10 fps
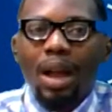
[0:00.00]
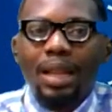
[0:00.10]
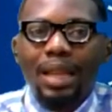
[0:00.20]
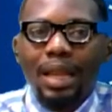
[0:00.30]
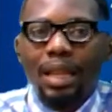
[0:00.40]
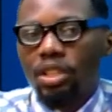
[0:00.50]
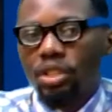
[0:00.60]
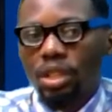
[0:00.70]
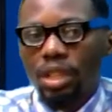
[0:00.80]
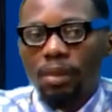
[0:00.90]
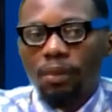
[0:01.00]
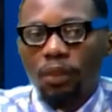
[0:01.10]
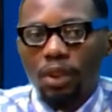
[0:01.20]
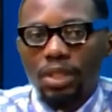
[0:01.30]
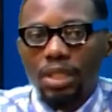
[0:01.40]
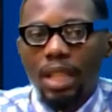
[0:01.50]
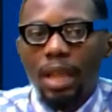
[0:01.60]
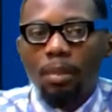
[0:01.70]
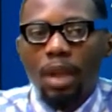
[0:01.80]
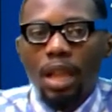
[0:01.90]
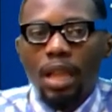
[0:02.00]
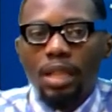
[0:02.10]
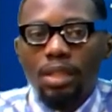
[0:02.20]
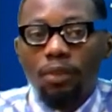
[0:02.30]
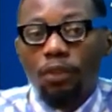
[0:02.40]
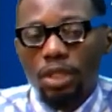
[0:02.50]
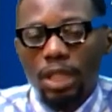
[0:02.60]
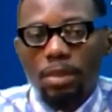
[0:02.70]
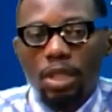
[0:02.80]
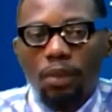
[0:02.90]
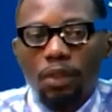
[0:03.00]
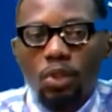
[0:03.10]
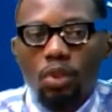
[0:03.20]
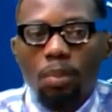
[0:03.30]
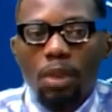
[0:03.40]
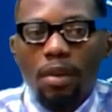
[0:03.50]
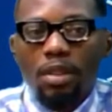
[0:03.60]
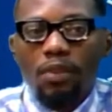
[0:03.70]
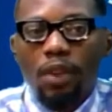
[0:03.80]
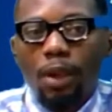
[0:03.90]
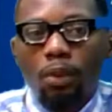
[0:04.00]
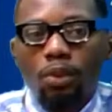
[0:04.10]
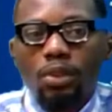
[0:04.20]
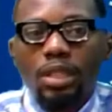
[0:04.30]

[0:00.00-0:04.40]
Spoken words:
had allegedly forced themselves into a private vehicle,